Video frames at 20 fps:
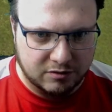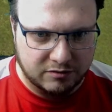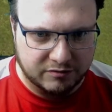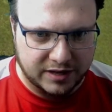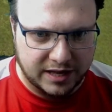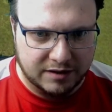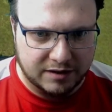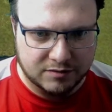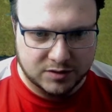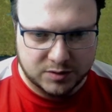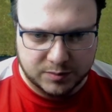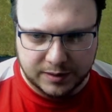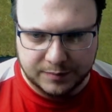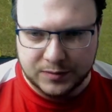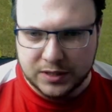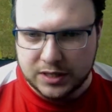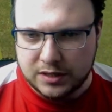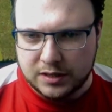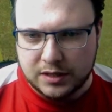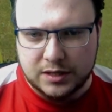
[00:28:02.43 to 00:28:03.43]
here as well.
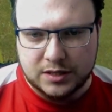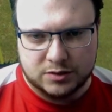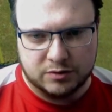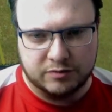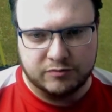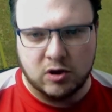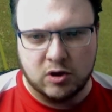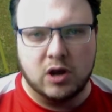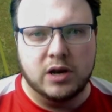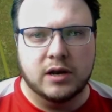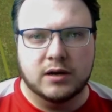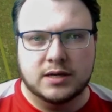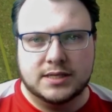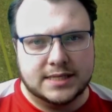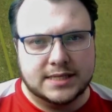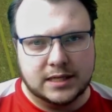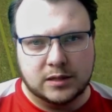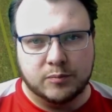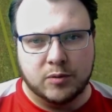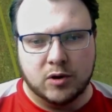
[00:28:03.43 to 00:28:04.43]
So I've got a nice
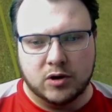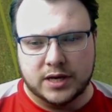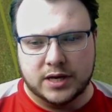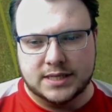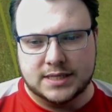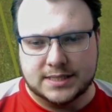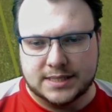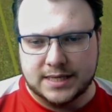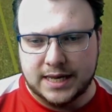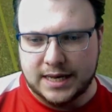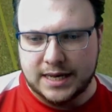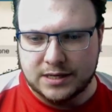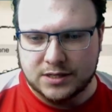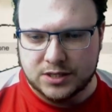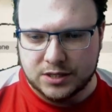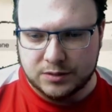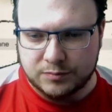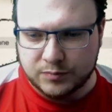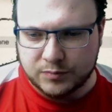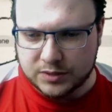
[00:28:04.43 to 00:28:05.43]
little pocket to sit
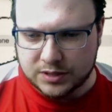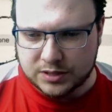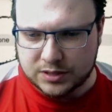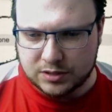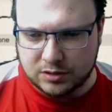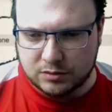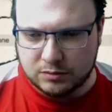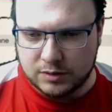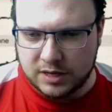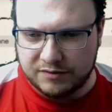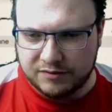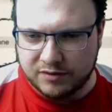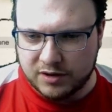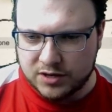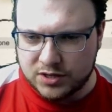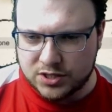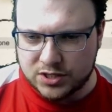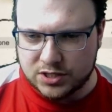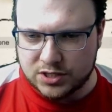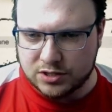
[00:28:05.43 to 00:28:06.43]
into. So if I
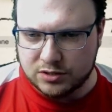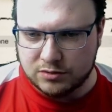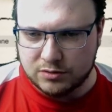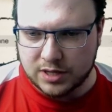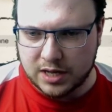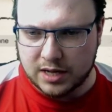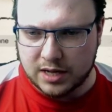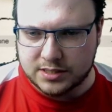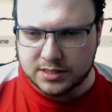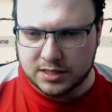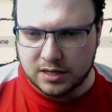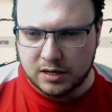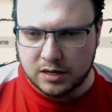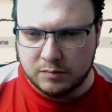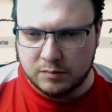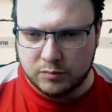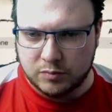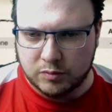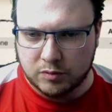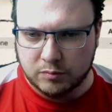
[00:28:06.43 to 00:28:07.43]
just do that, I'm
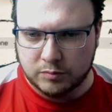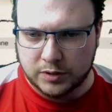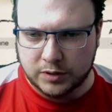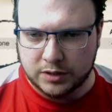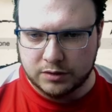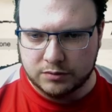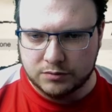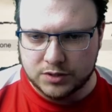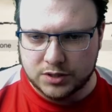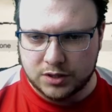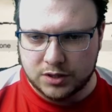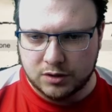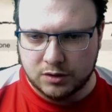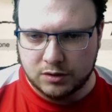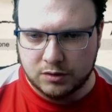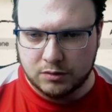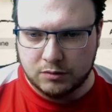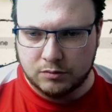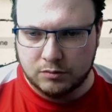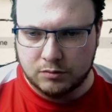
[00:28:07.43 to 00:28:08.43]
probably going to
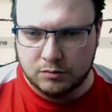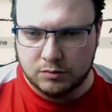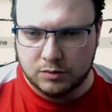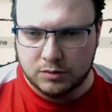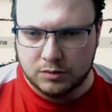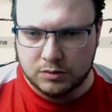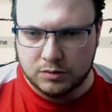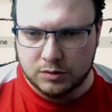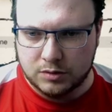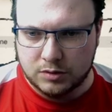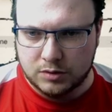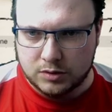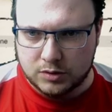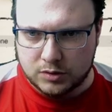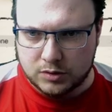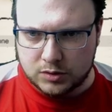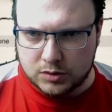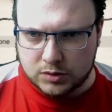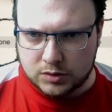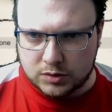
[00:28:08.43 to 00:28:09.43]
go,
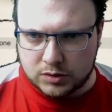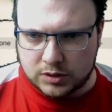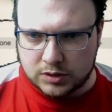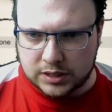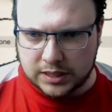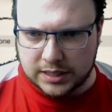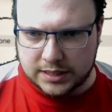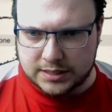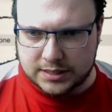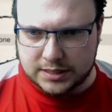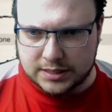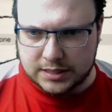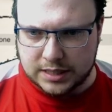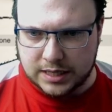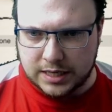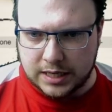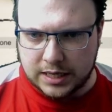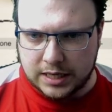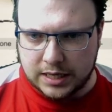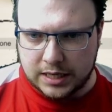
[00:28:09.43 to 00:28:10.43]
let's
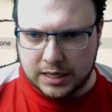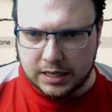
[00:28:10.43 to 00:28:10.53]
say,